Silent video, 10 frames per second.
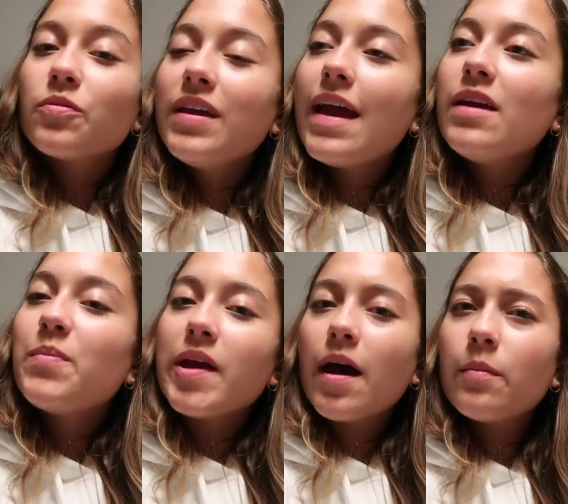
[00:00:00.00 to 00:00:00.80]
only 8
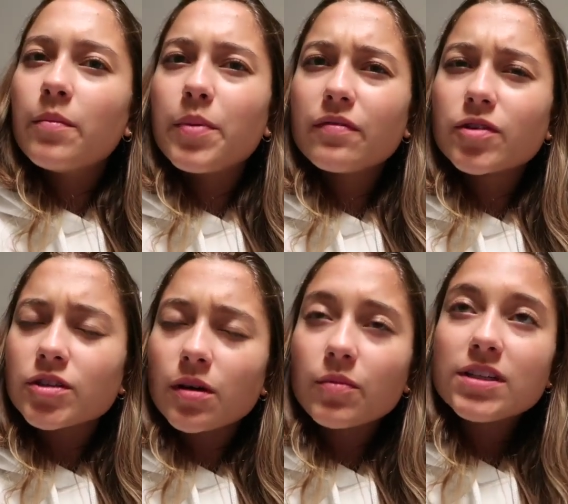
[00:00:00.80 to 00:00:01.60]
p.m., but for
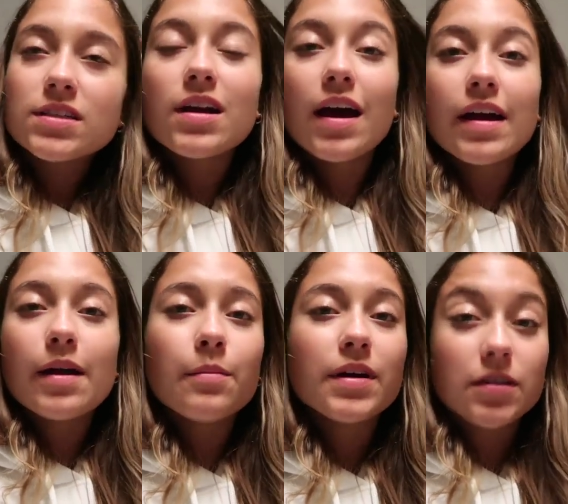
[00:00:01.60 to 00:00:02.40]
some reason I
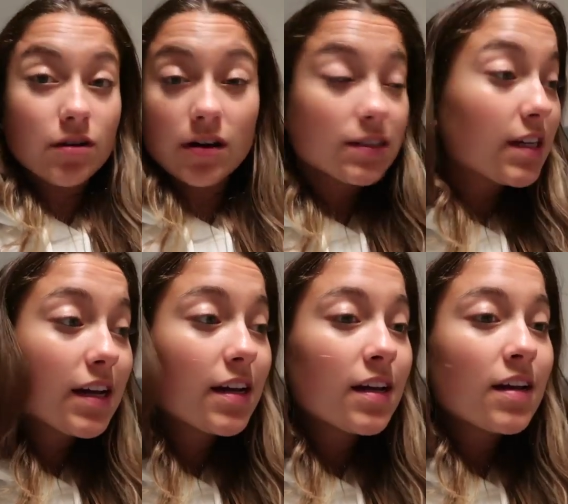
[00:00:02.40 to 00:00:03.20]
am exhausted.